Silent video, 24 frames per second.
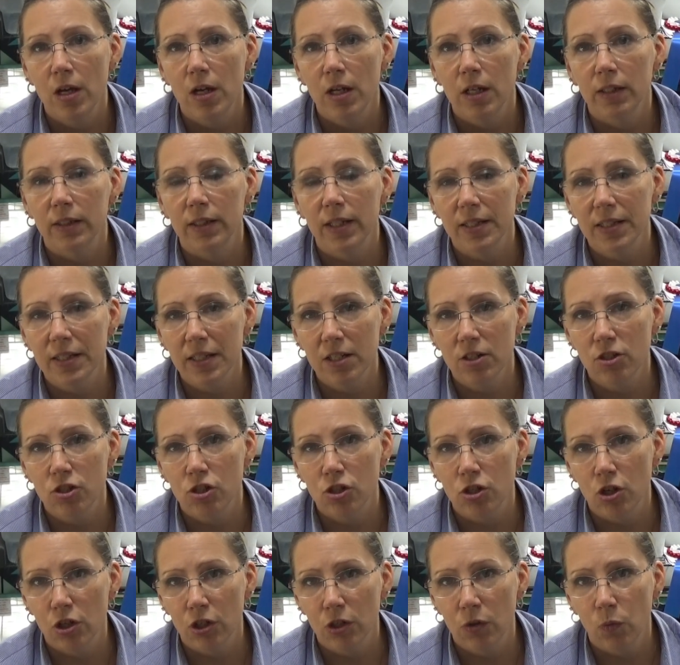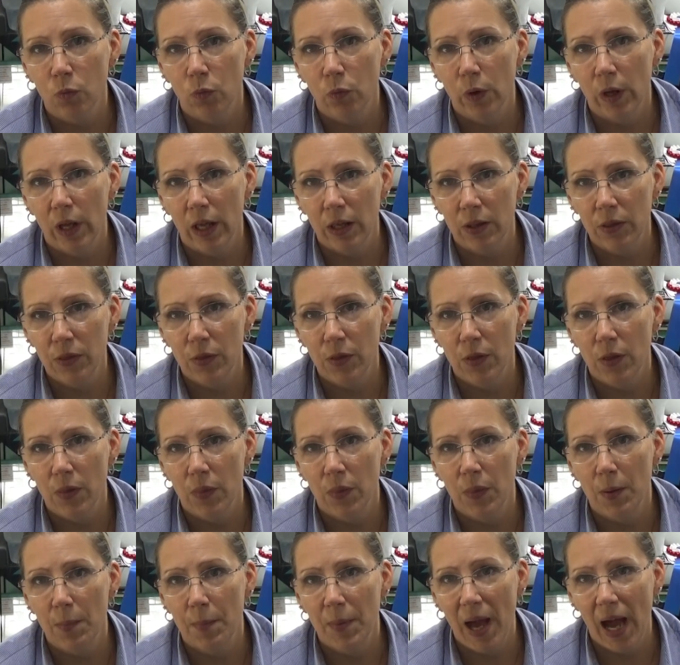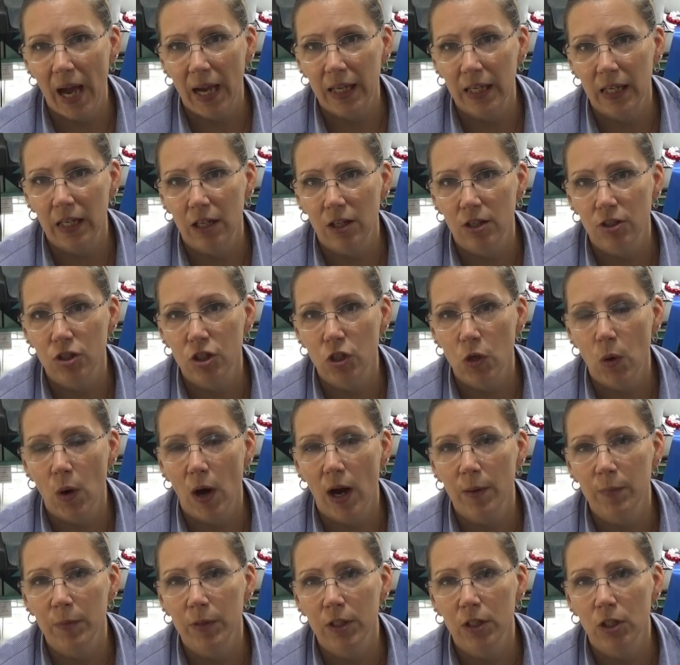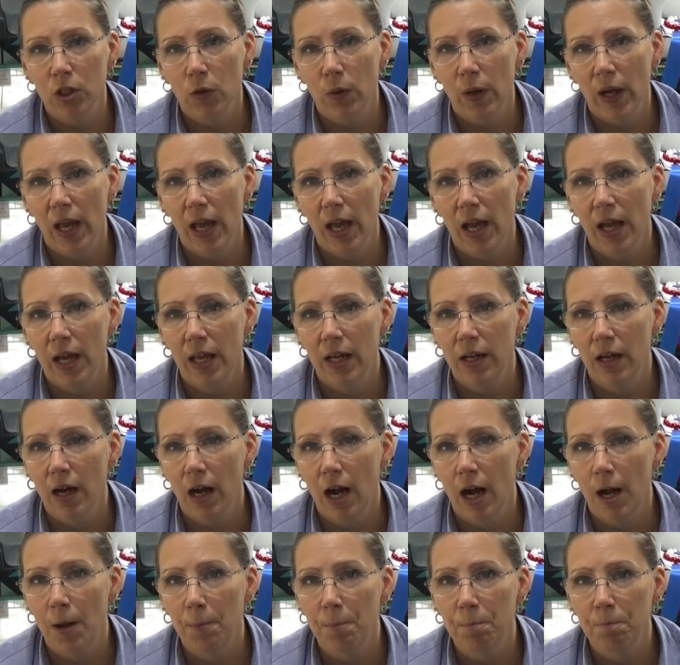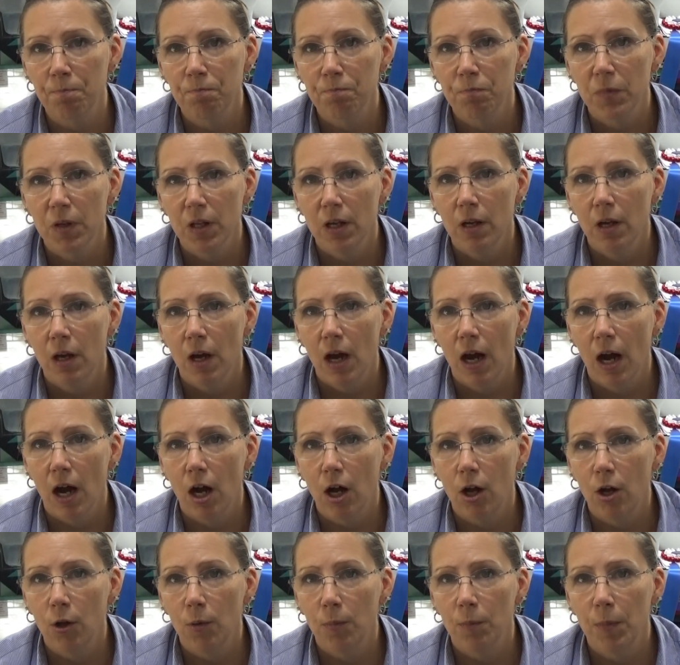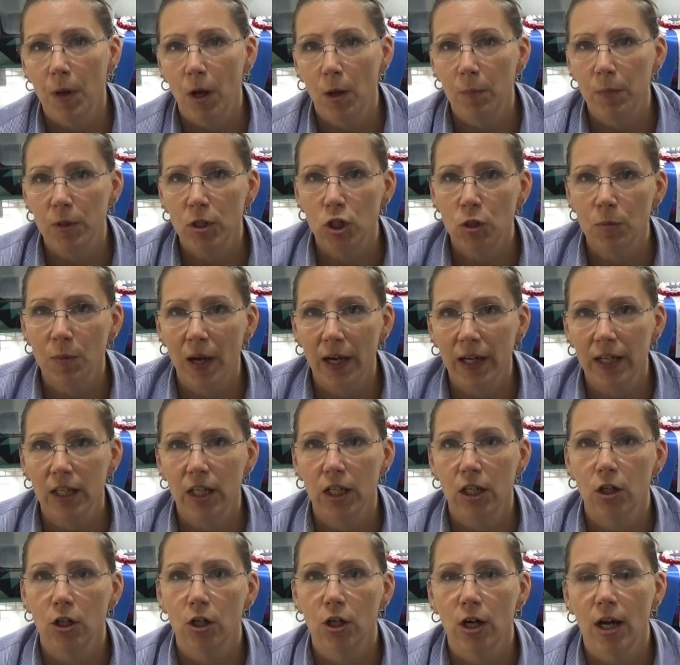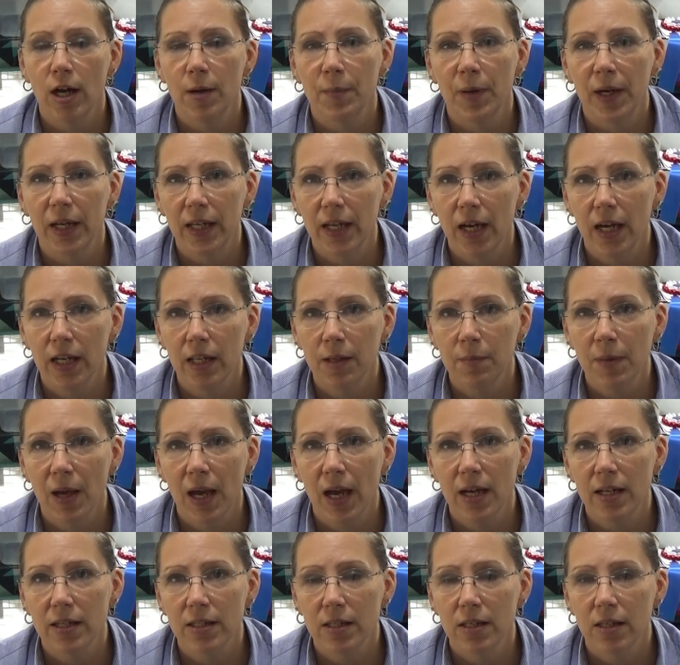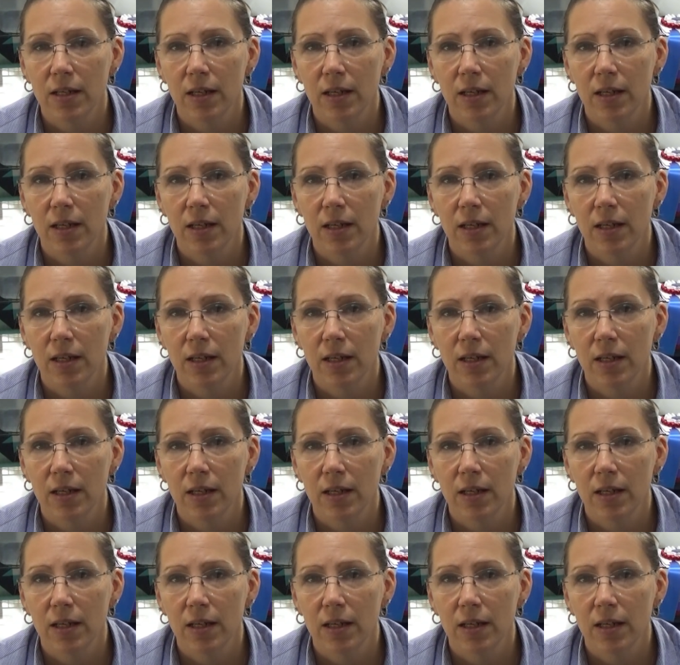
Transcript: let's get started with the backing. So I'm going to go ahead. I'll meet you back here at my cutting mat,